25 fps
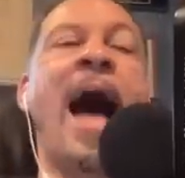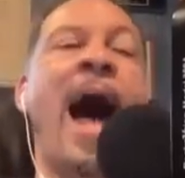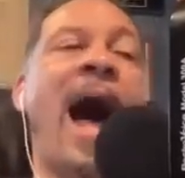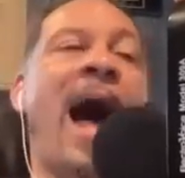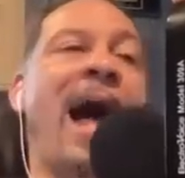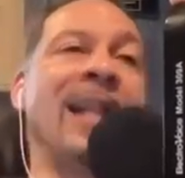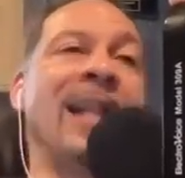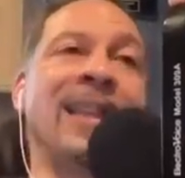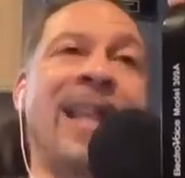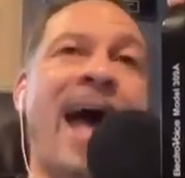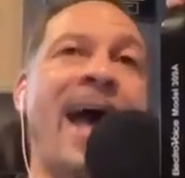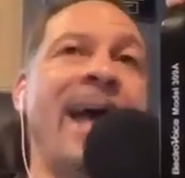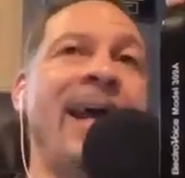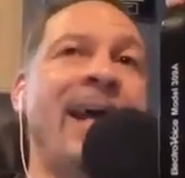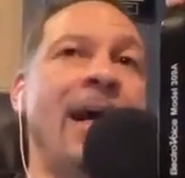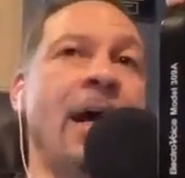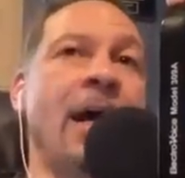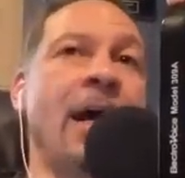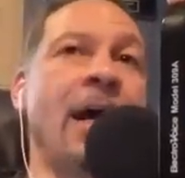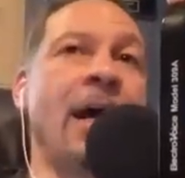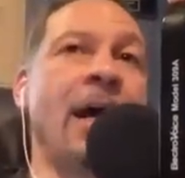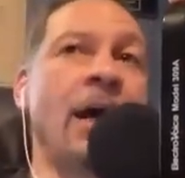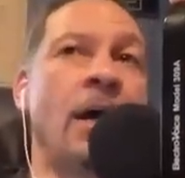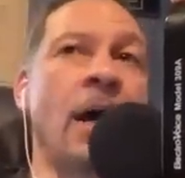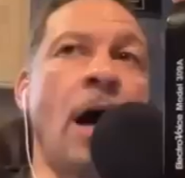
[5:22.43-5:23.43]
I like
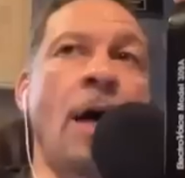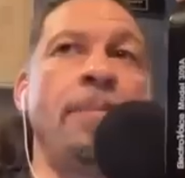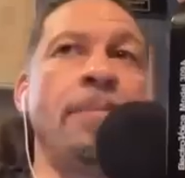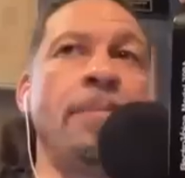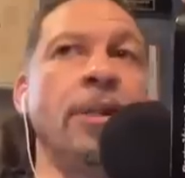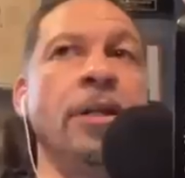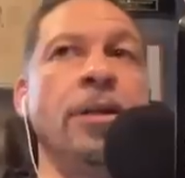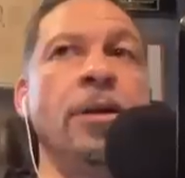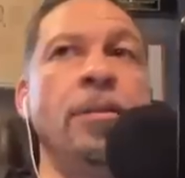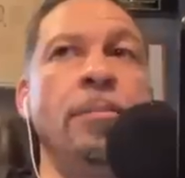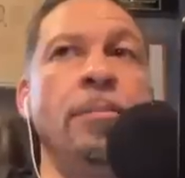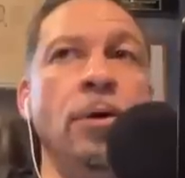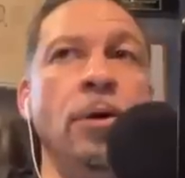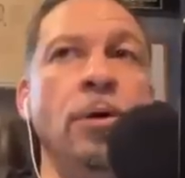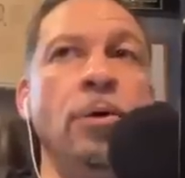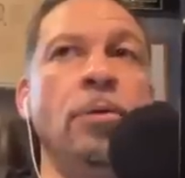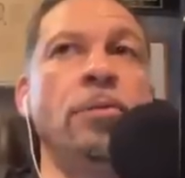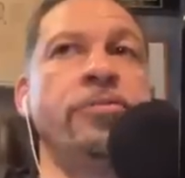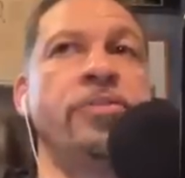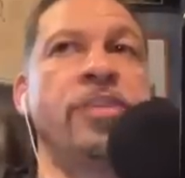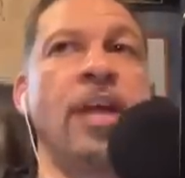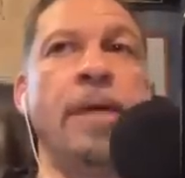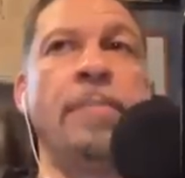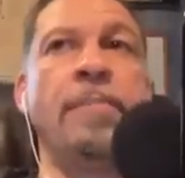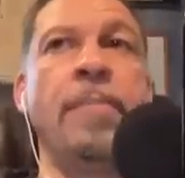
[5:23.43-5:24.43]
a couple of the moves
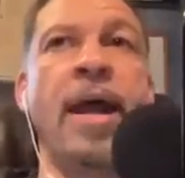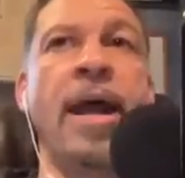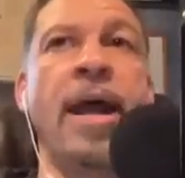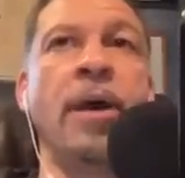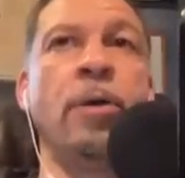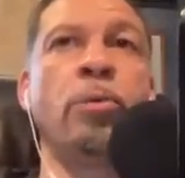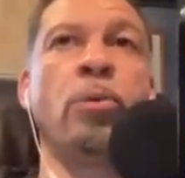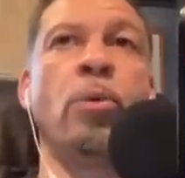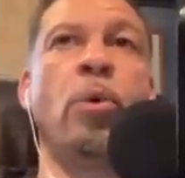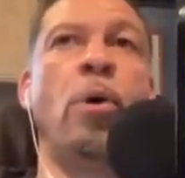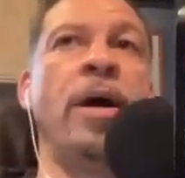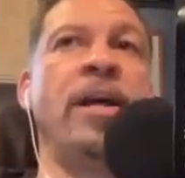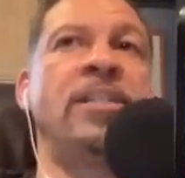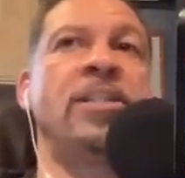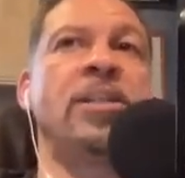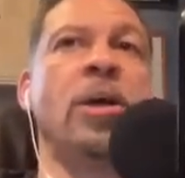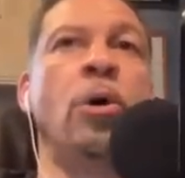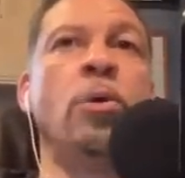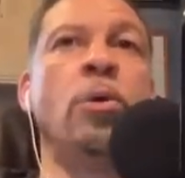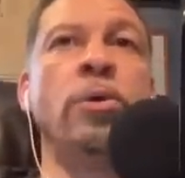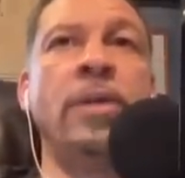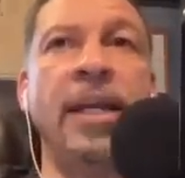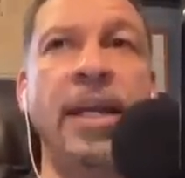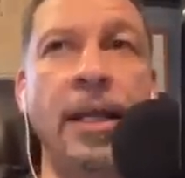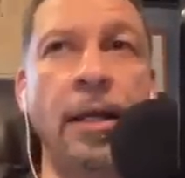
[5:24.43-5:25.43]
they made. Royce
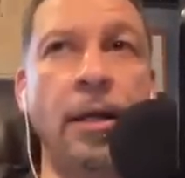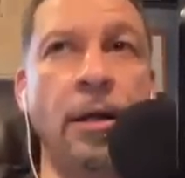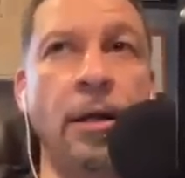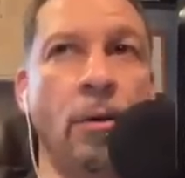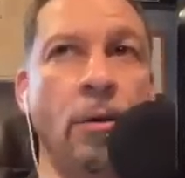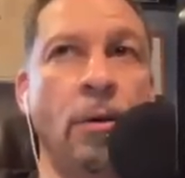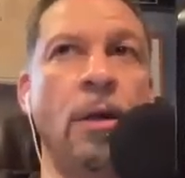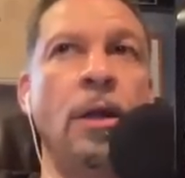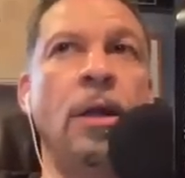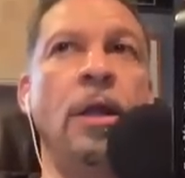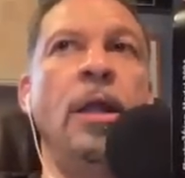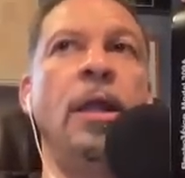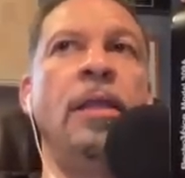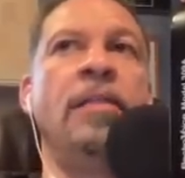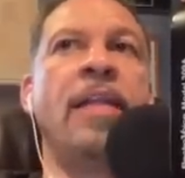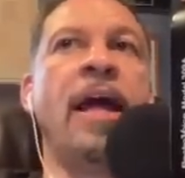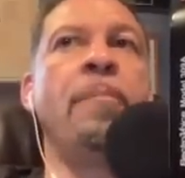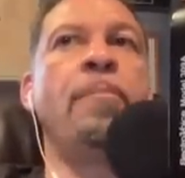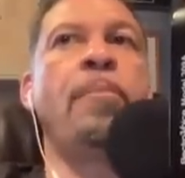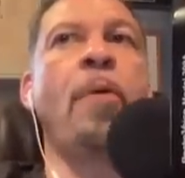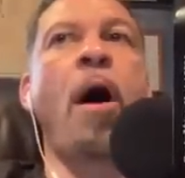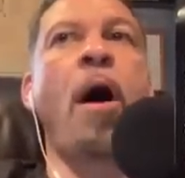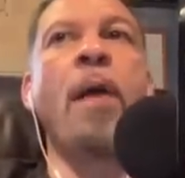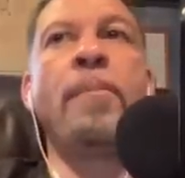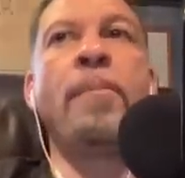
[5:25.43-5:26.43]
O'Neal. Right. They
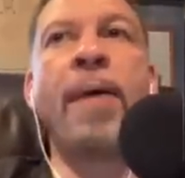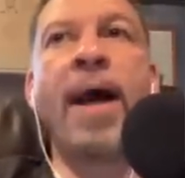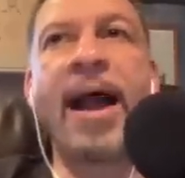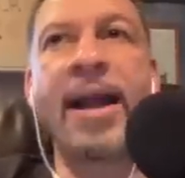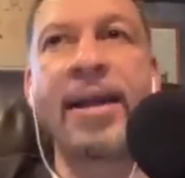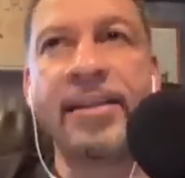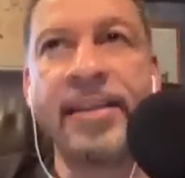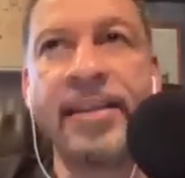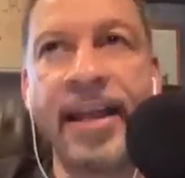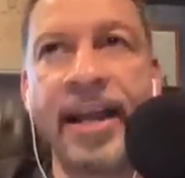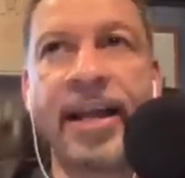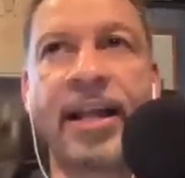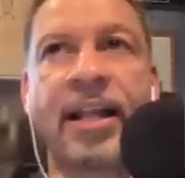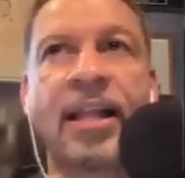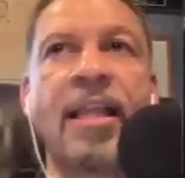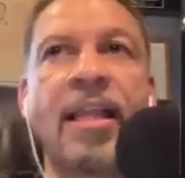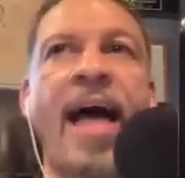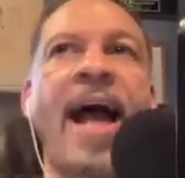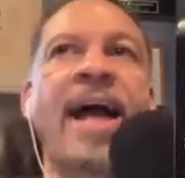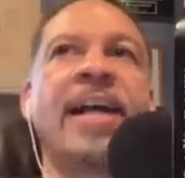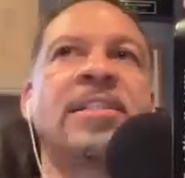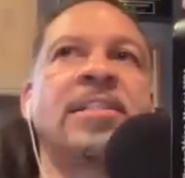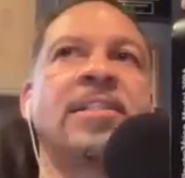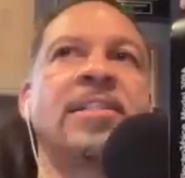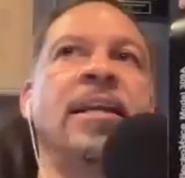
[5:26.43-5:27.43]
brought back Nick
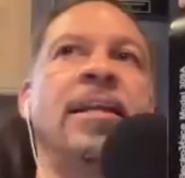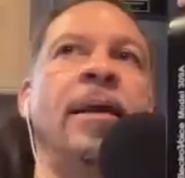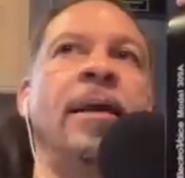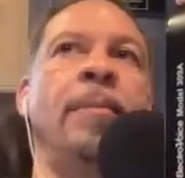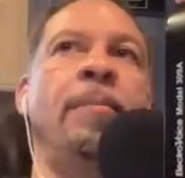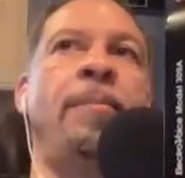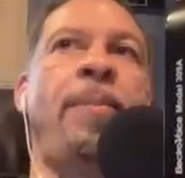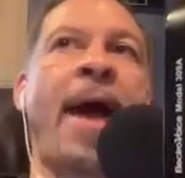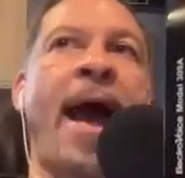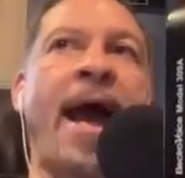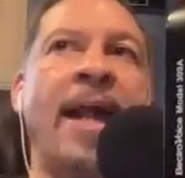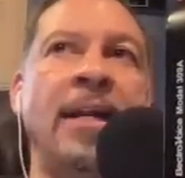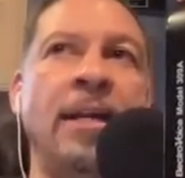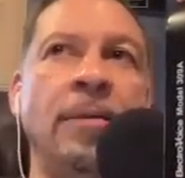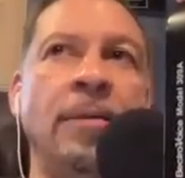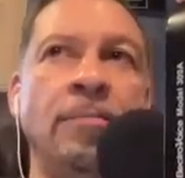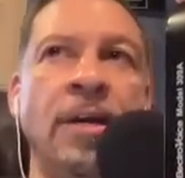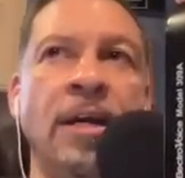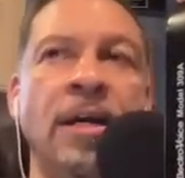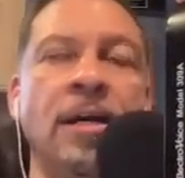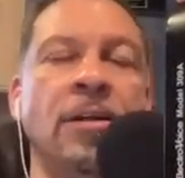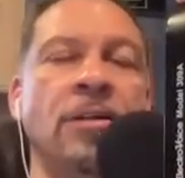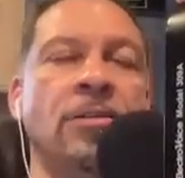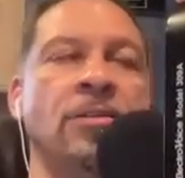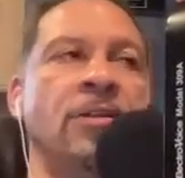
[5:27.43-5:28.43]
Claxton and Patty
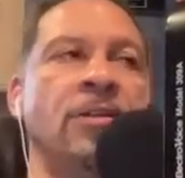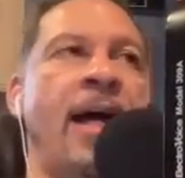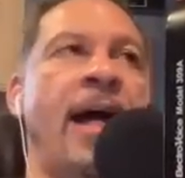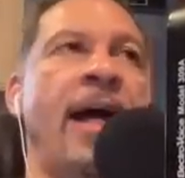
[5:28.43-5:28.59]
Mills.